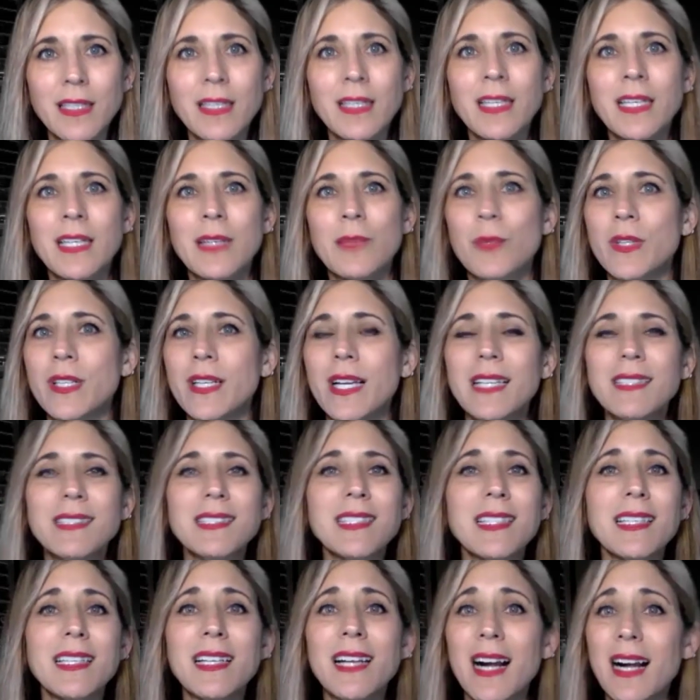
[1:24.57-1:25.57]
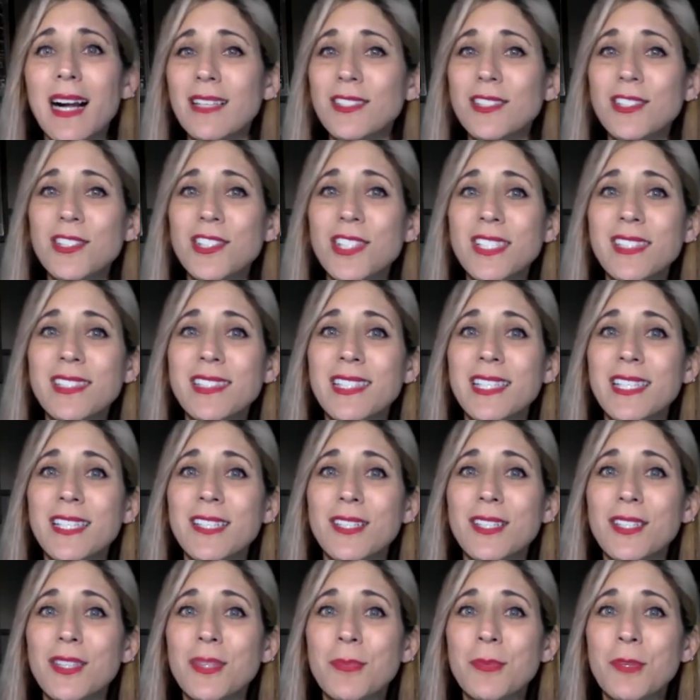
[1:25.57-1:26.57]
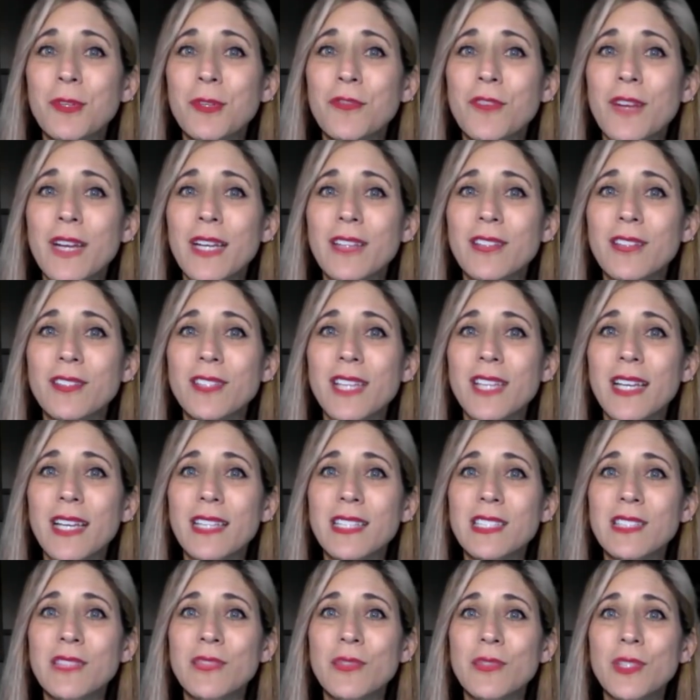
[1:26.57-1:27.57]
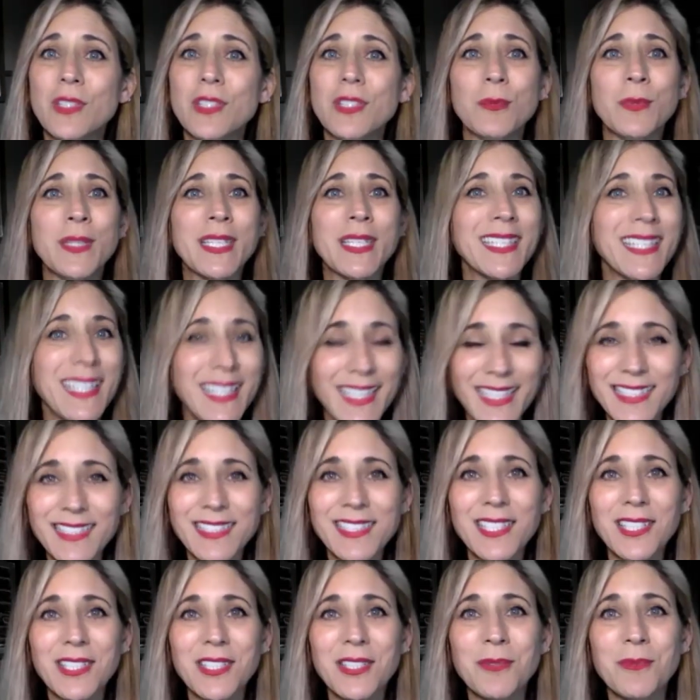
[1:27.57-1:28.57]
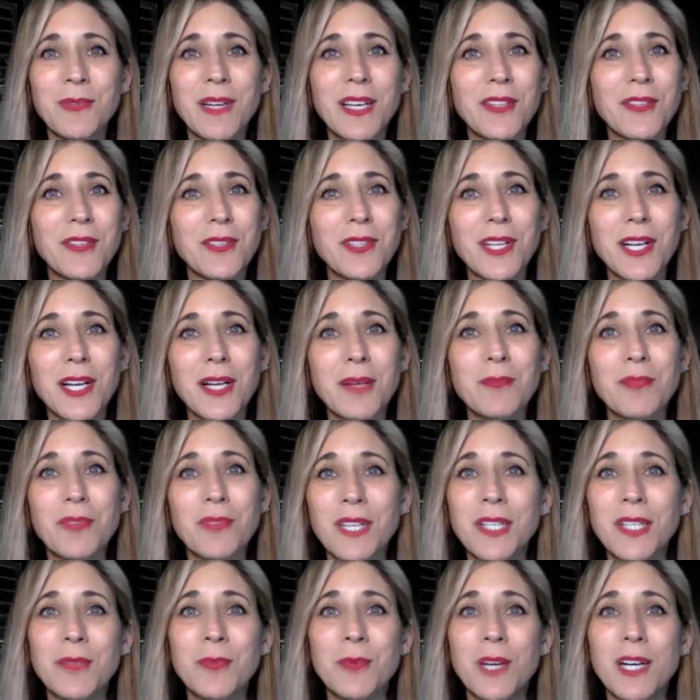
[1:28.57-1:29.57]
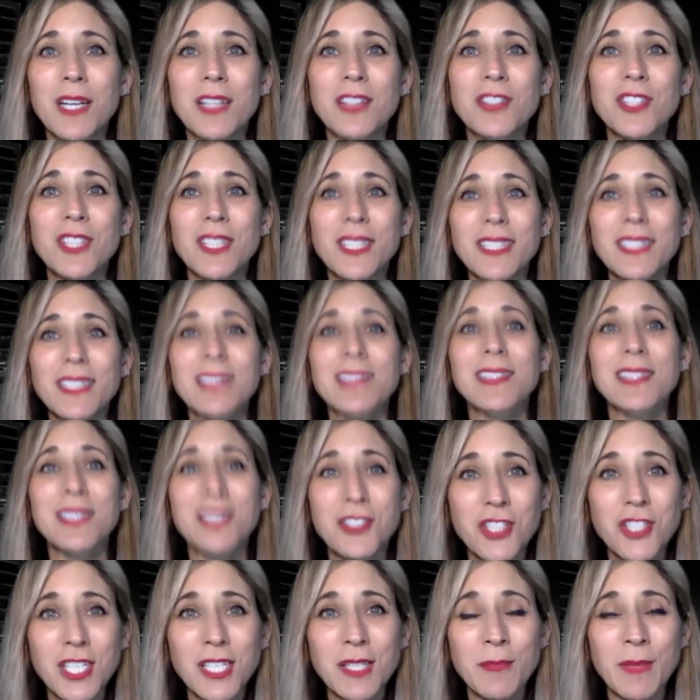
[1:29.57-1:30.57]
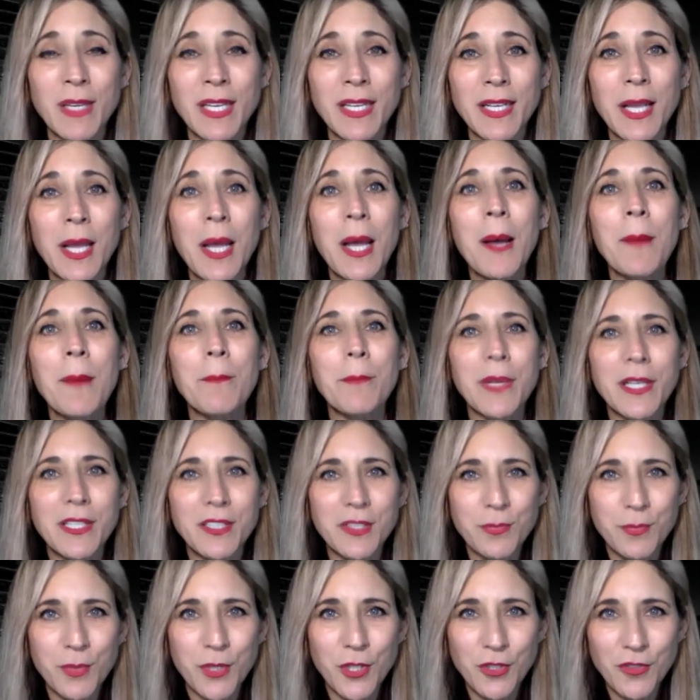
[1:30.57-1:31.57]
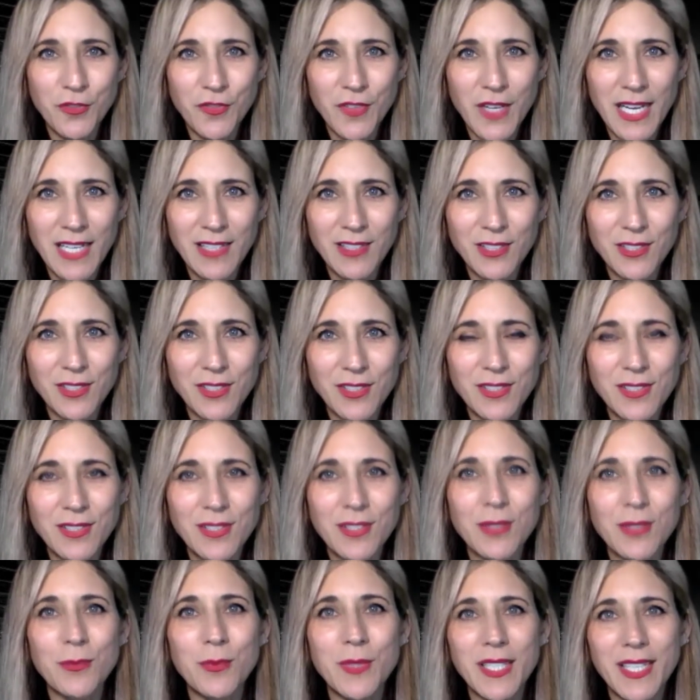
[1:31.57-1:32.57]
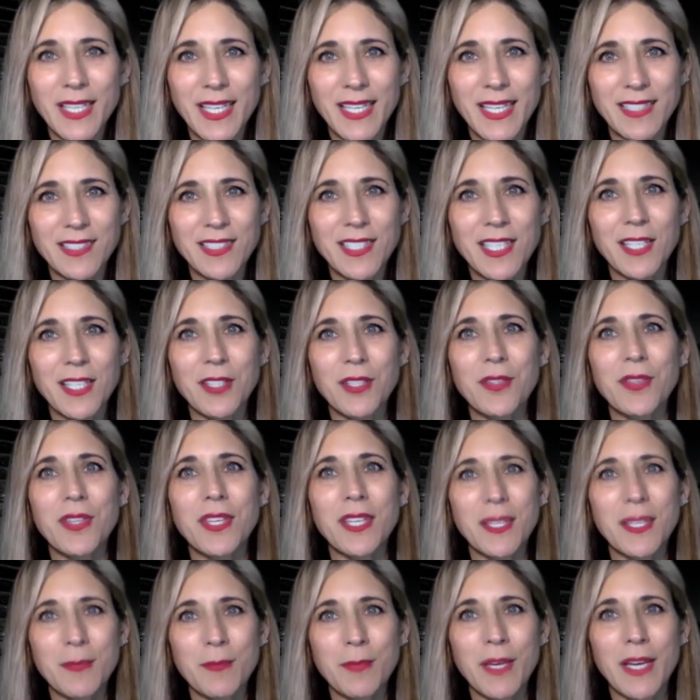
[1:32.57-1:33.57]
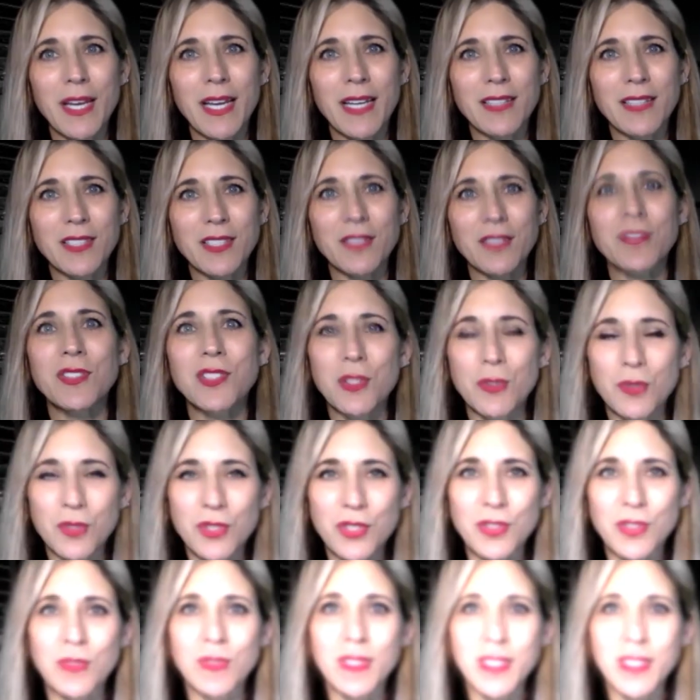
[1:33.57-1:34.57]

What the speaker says: And we're not psychologists here at the Profiler Task Force, and we can't tell you whether or not brainwashing is legitimate, but as profilers, we can tell you the impact of social